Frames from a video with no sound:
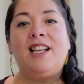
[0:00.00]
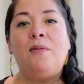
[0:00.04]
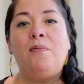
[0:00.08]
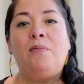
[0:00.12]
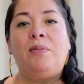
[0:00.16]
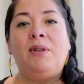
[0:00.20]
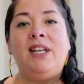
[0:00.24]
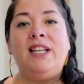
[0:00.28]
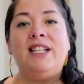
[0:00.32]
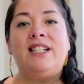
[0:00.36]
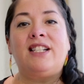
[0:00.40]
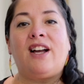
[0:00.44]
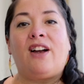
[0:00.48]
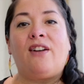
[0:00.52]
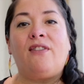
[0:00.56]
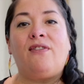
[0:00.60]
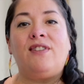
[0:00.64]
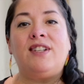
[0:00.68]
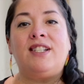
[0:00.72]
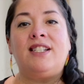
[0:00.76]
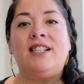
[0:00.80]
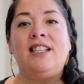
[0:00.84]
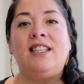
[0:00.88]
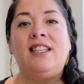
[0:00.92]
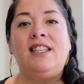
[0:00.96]
completes our
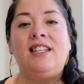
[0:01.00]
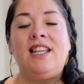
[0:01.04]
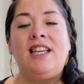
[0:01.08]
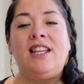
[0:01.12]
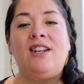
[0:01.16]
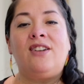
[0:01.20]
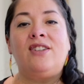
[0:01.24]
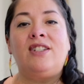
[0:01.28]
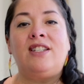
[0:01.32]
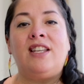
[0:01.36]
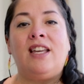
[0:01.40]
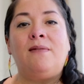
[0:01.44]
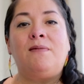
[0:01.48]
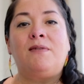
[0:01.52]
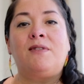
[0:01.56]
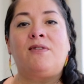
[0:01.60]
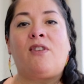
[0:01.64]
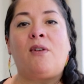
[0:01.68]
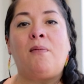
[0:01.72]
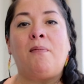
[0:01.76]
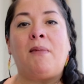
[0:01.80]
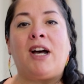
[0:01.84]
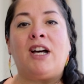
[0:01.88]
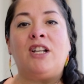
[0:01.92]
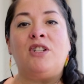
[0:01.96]
facilitator tips
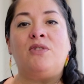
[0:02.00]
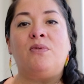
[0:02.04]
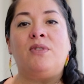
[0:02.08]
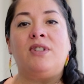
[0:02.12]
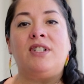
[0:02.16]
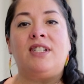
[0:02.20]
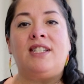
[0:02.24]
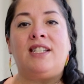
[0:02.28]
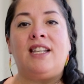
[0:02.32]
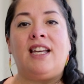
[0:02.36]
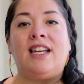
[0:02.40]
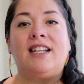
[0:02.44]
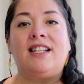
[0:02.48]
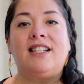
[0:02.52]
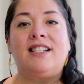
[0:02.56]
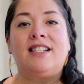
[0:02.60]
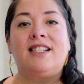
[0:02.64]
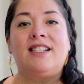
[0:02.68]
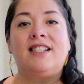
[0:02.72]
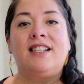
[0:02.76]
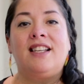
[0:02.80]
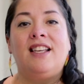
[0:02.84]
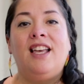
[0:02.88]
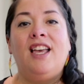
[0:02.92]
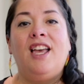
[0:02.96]
for Module
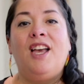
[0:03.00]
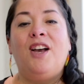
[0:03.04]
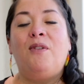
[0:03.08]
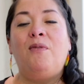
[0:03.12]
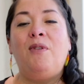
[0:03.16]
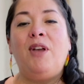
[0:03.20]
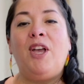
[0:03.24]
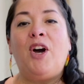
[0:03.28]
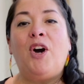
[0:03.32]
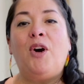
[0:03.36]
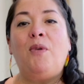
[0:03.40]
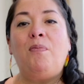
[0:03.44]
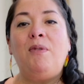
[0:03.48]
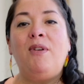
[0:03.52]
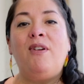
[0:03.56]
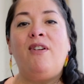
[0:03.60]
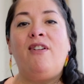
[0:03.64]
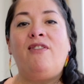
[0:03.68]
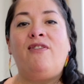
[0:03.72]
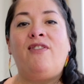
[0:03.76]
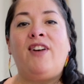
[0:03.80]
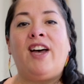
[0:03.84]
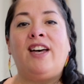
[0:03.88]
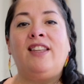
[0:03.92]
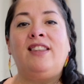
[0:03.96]
6. We hope you
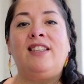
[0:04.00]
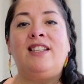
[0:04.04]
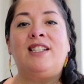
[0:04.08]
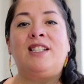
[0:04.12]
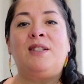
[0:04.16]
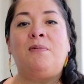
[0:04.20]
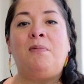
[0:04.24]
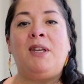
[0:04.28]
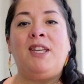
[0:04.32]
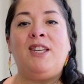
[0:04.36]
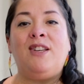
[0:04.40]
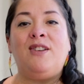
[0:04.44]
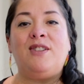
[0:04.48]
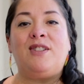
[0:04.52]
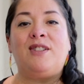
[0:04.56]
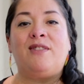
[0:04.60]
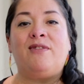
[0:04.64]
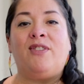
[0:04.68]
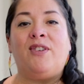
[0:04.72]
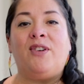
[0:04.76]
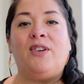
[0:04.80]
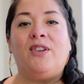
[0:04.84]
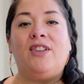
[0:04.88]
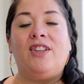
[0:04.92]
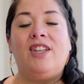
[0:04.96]
have found this to be
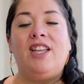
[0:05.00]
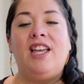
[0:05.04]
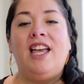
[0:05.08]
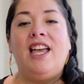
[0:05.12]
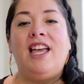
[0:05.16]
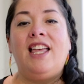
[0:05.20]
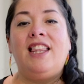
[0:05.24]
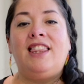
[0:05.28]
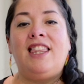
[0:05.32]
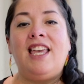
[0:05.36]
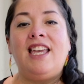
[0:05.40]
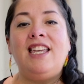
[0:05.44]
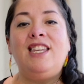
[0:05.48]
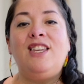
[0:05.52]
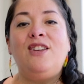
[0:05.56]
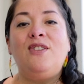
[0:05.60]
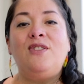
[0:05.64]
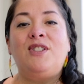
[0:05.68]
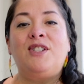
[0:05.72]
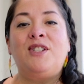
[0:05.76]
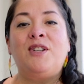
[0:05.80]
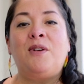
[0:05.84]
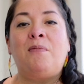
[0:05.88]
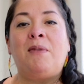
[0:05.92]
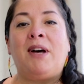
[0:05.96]
useful. Thank you
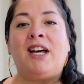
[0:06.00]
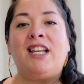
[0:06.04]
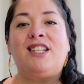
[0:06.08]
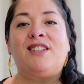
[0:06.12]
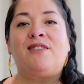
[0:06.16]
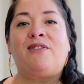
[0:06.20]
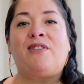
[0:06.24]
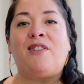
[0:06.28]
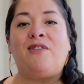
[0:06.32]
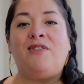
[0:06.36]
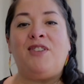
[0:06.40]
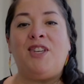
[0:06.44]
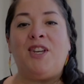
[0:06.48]
so much for